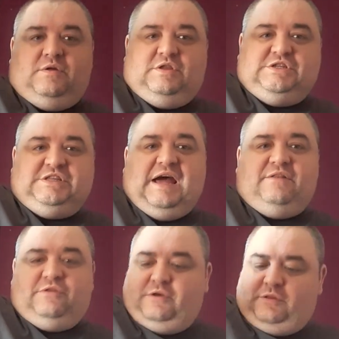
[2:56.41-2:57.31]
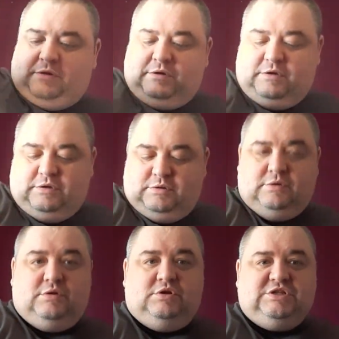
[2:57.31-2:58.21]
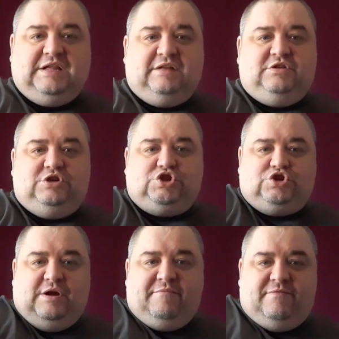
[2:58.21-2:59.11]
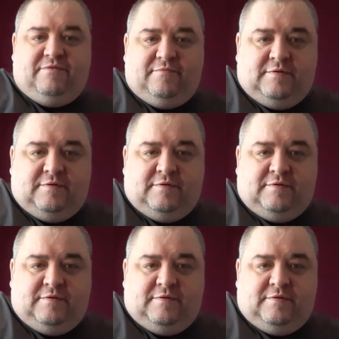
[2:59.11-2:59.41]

The standard strength